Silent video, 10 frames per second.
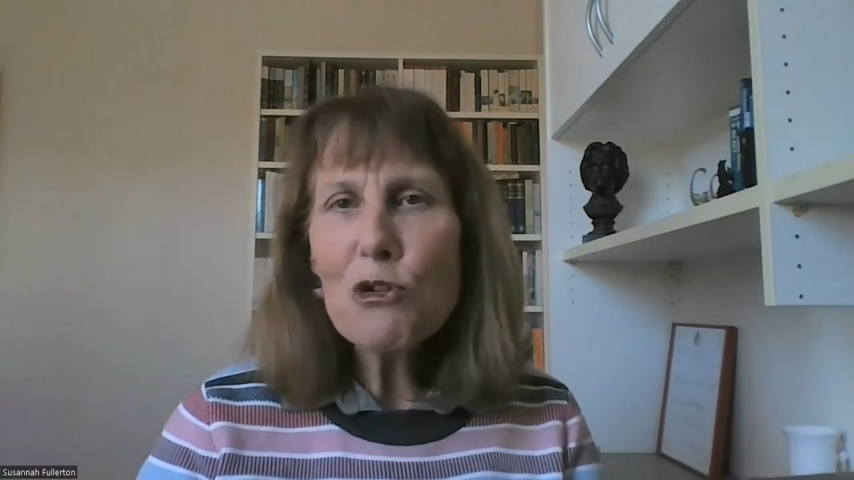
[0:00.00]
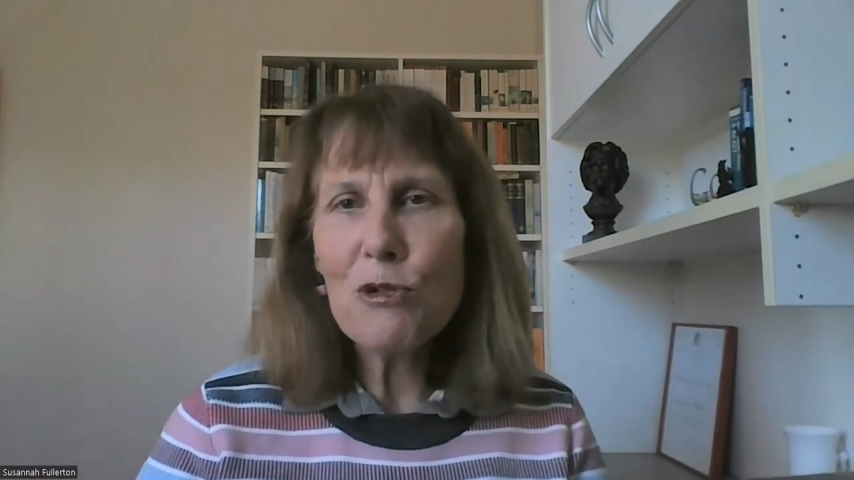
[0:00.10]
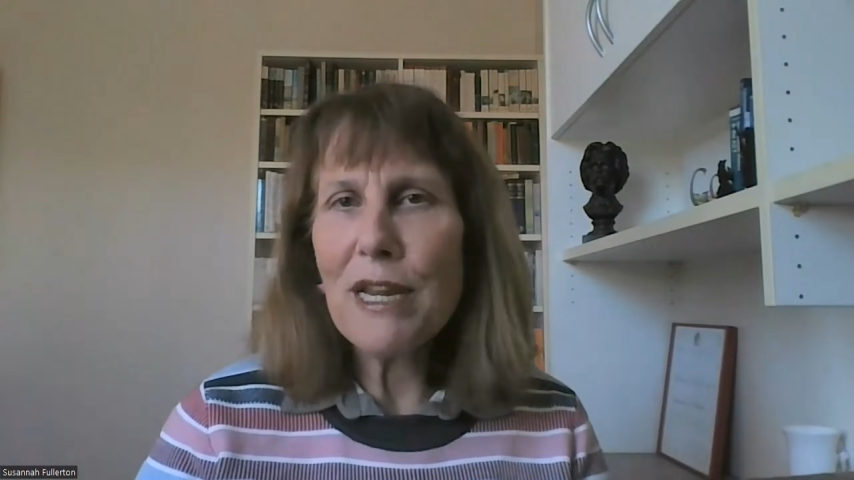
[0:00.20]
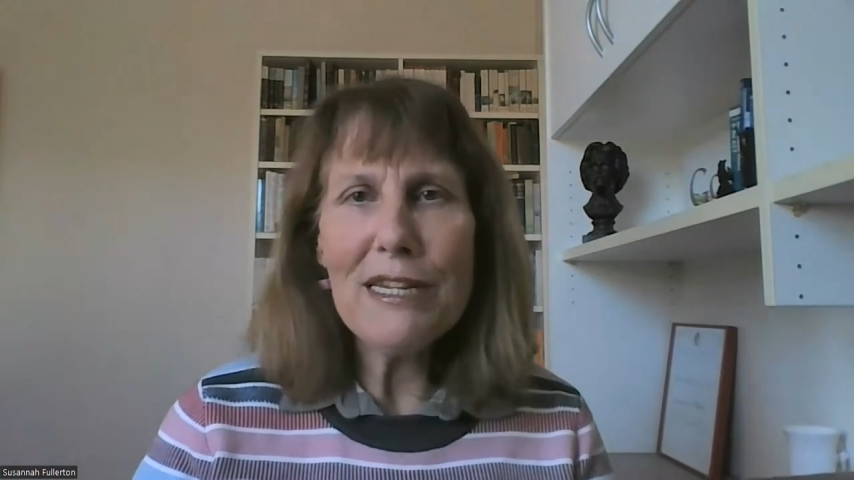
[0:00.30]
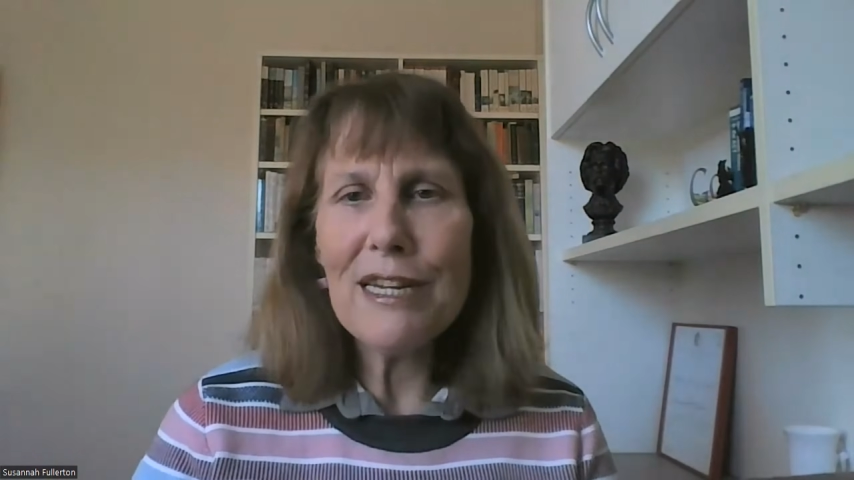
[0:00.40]

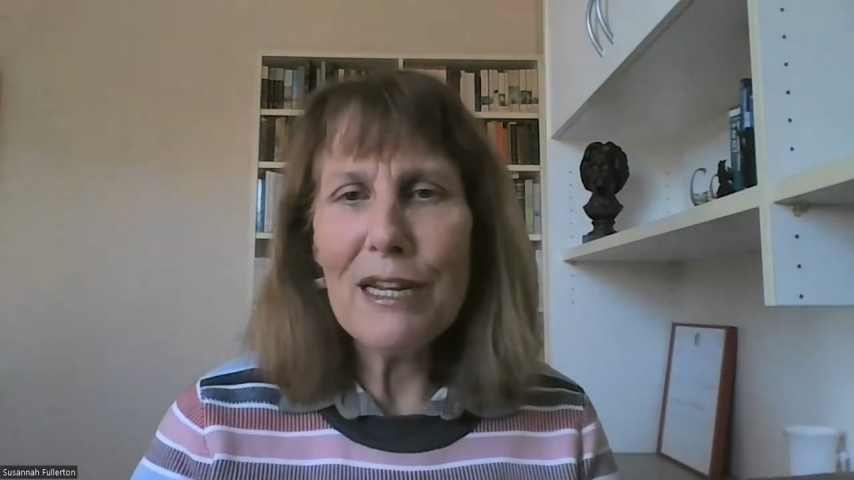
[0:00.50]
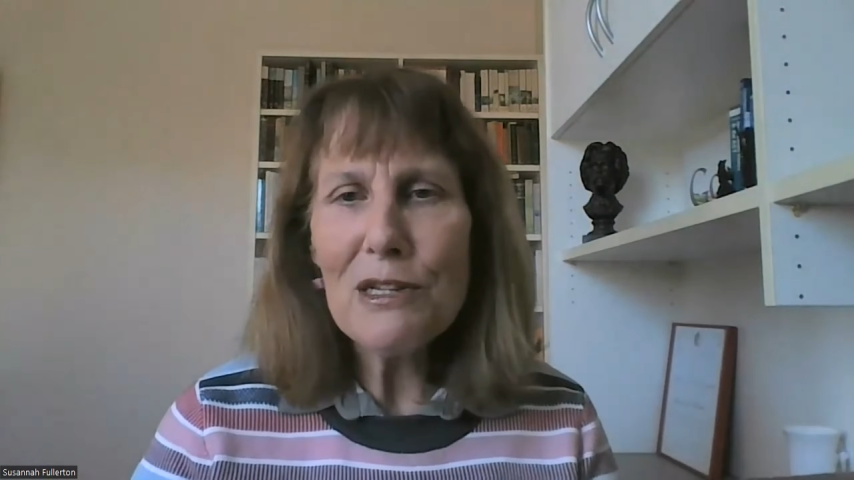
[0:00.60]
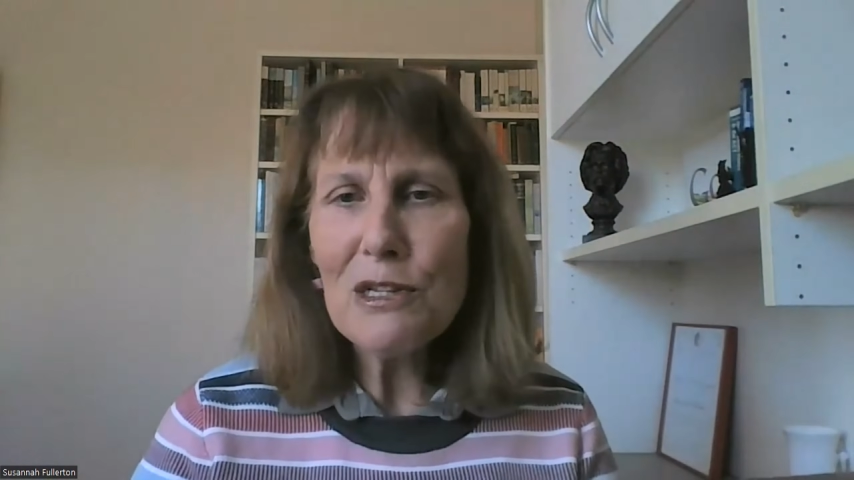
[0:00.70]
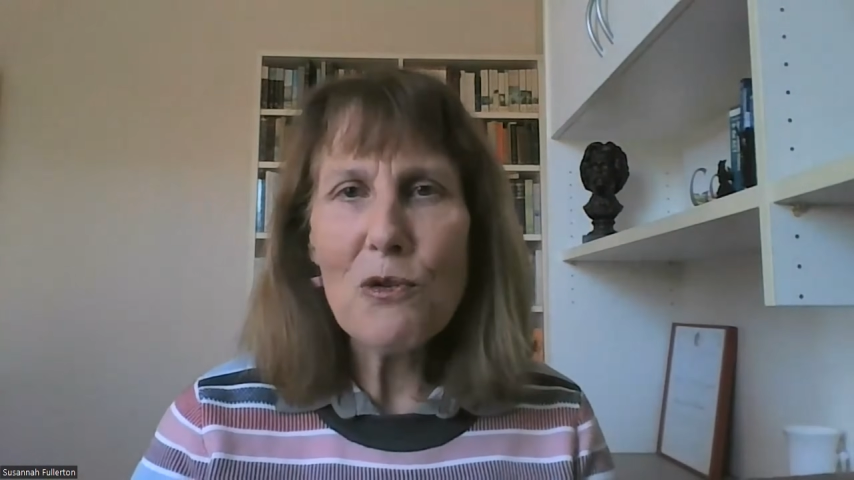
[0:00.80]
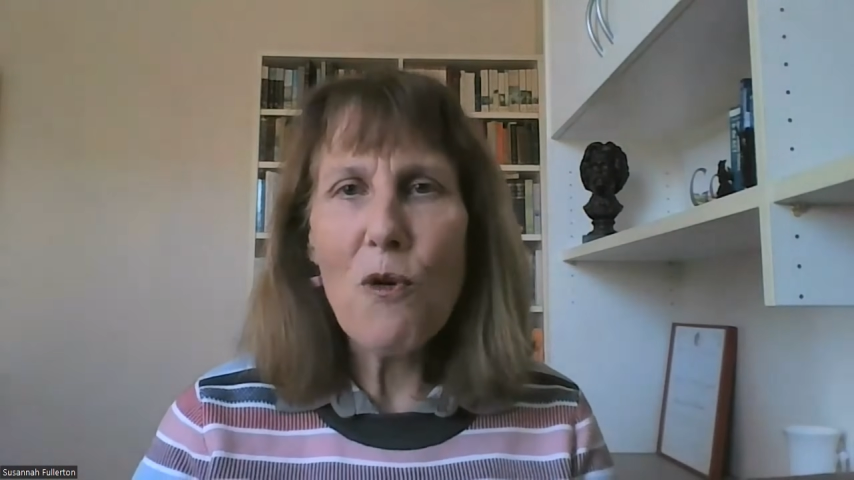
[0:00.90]
treat
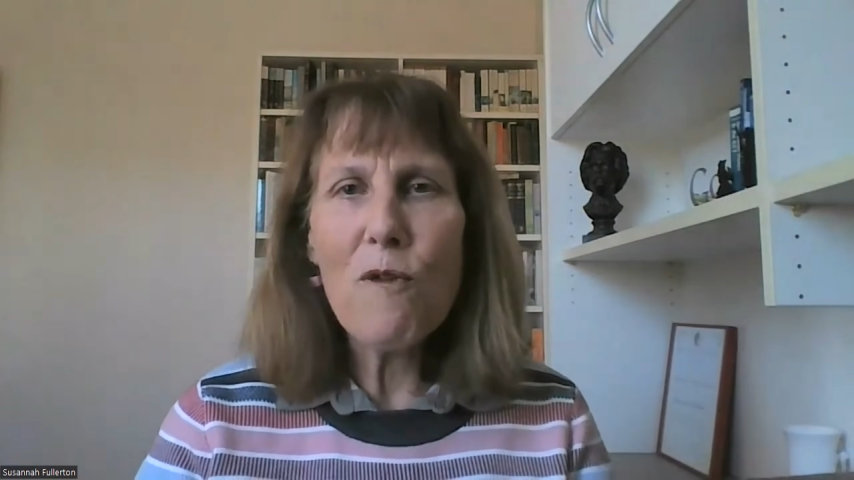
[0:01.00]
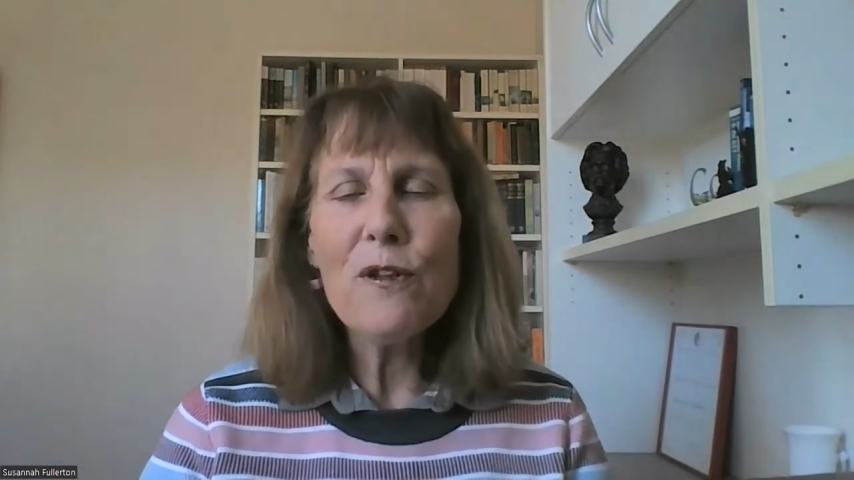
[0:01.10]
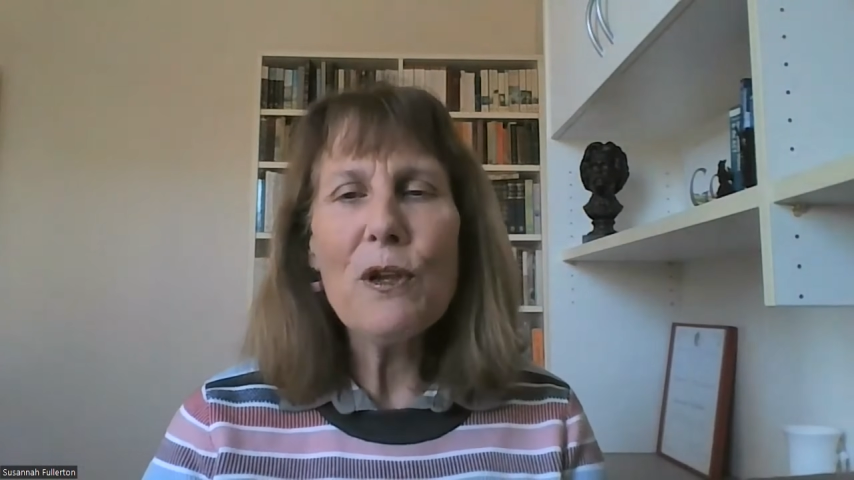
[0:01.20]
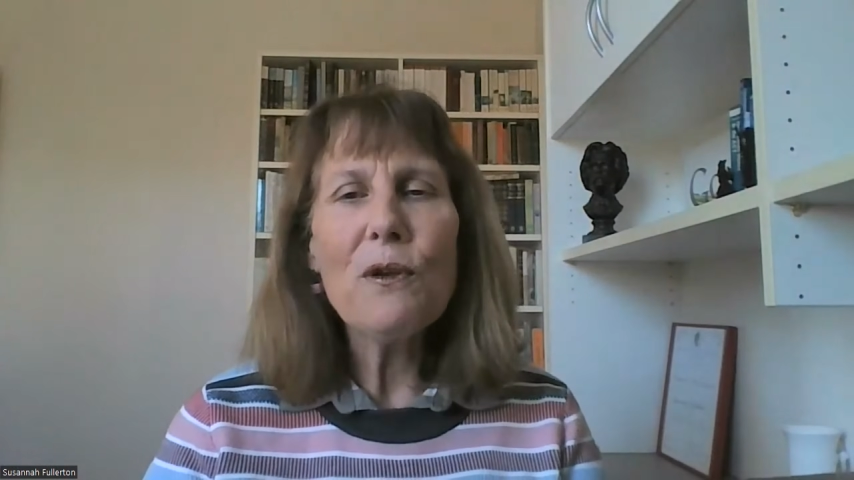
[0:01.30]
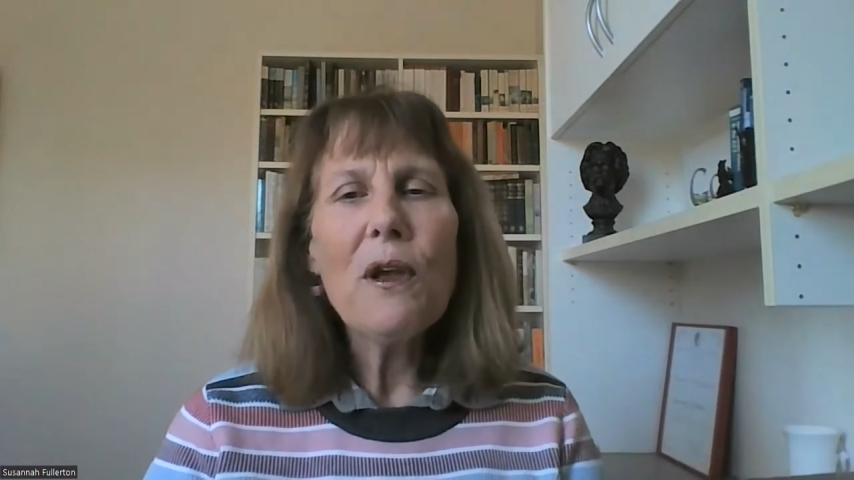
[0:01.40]
in store
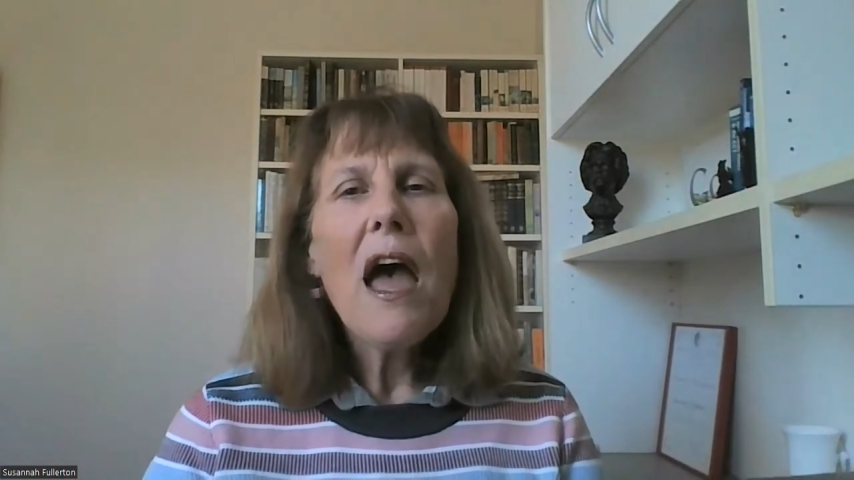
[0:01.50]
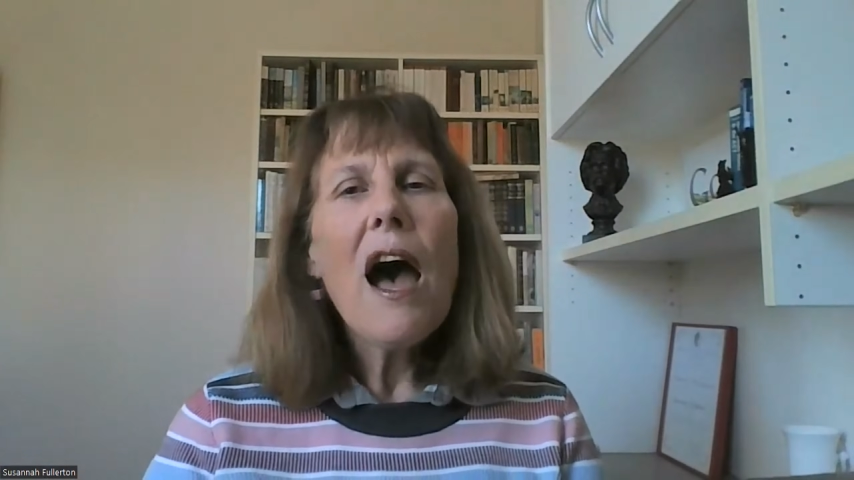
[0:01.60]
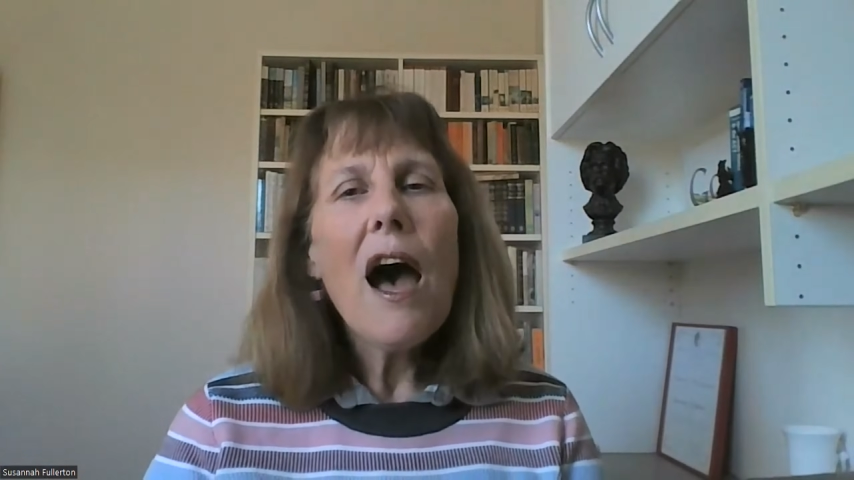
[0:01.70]
for you.